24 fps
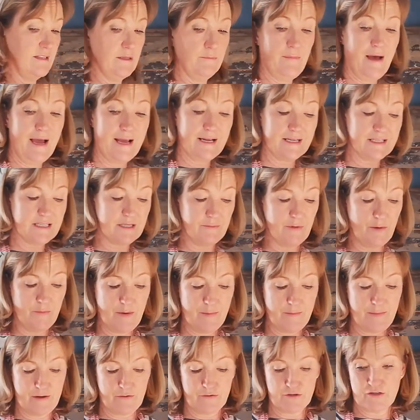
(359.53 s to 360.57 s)
the maximum
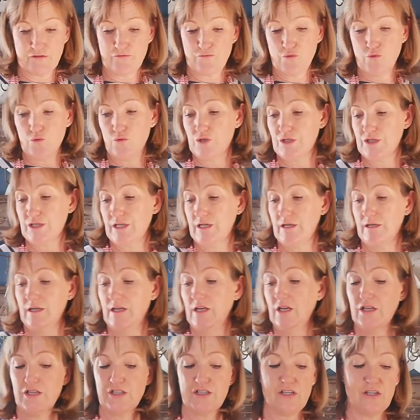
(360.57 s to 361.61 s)
amount of water
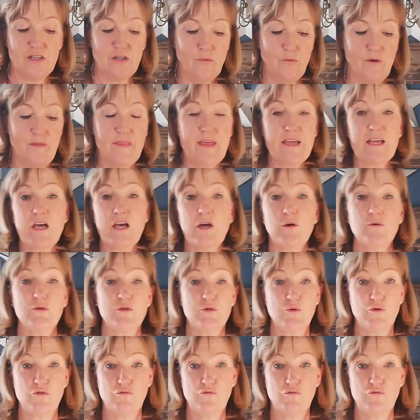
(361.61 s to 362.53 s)
so that when they go into